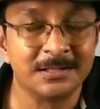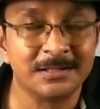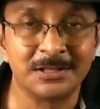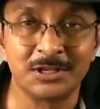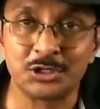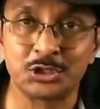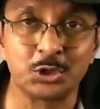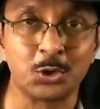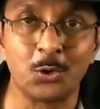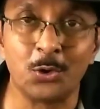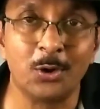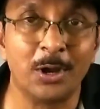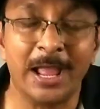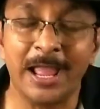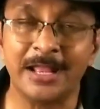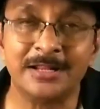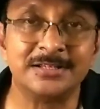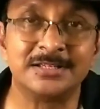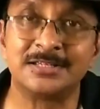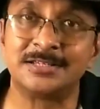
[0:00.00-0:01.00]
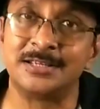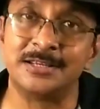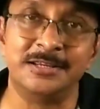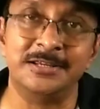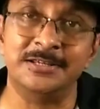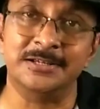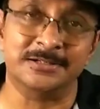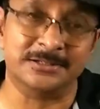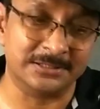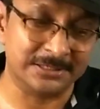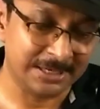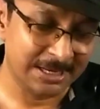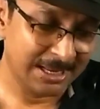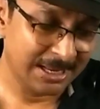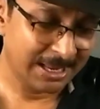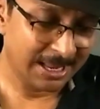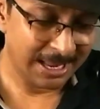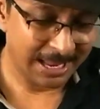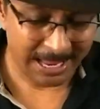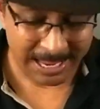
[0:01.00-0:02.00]
The show ends here,
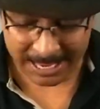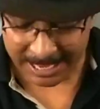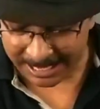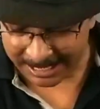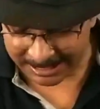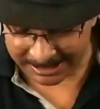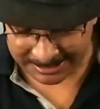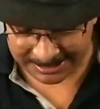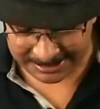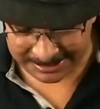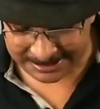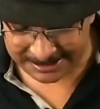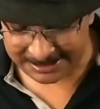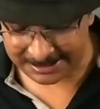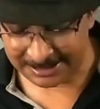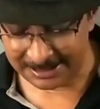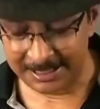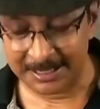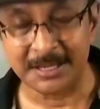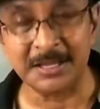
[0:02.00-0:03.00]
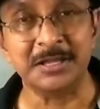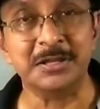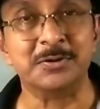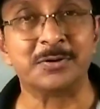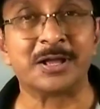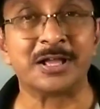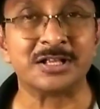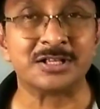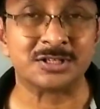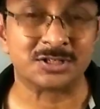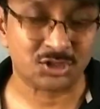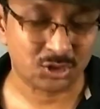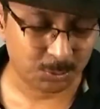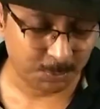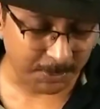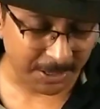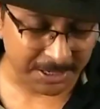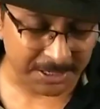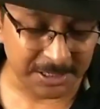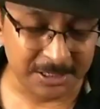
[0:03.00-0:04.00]
and you can
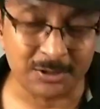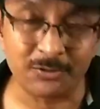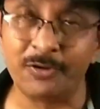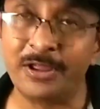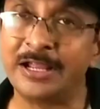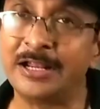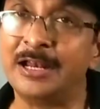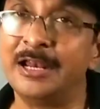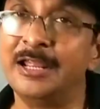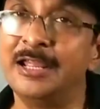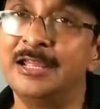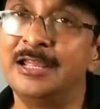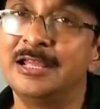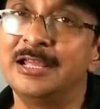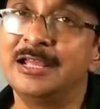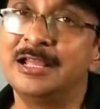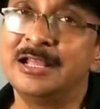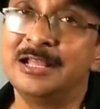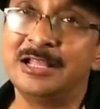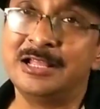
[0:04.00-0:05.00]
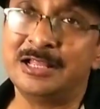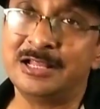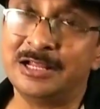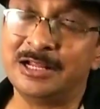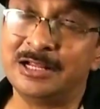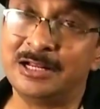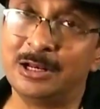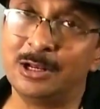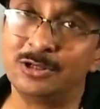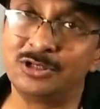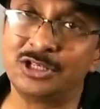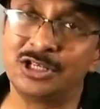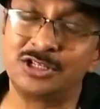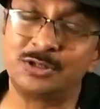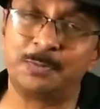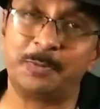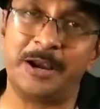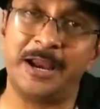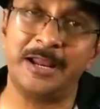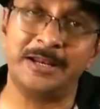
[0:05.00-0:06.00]
spread it quickly, close the
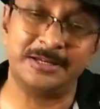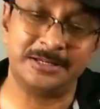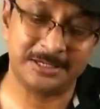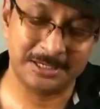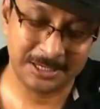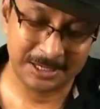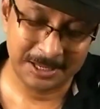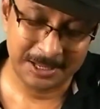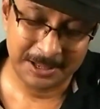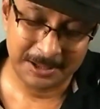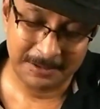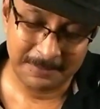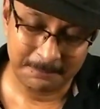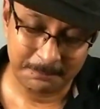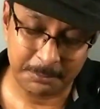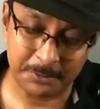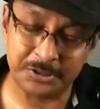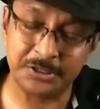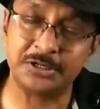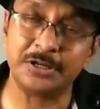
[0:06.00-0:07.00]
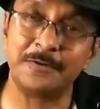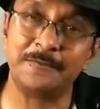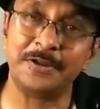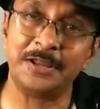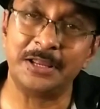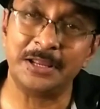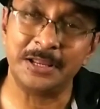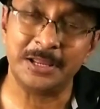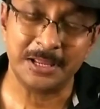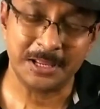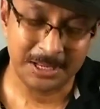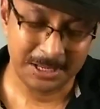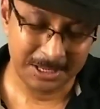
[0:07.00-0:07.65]
spread, put it away,